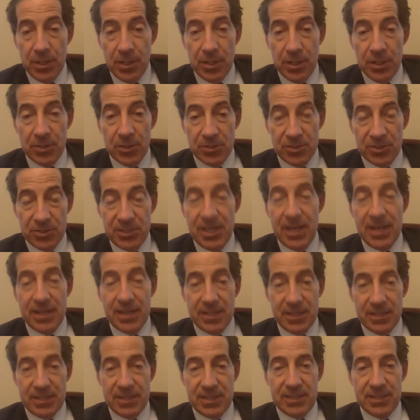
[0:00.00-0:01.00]
you're setting
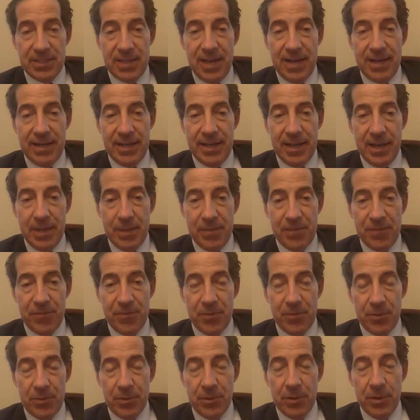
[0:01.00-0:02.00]
the society up
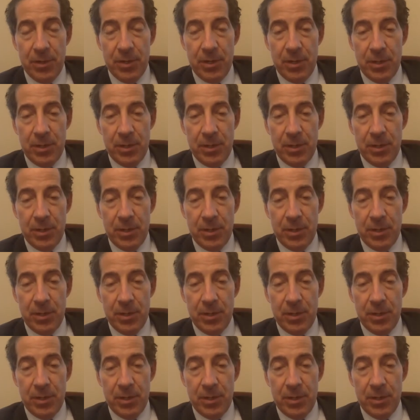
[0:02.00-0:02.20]
for